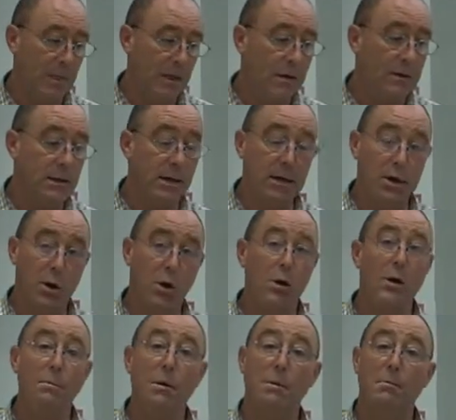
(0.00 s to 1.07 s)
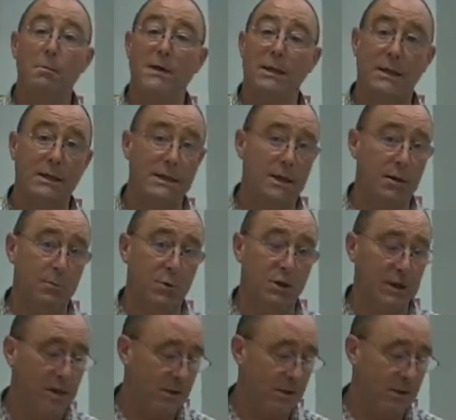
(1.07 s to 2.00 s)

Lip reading: They can only be misinterpreted.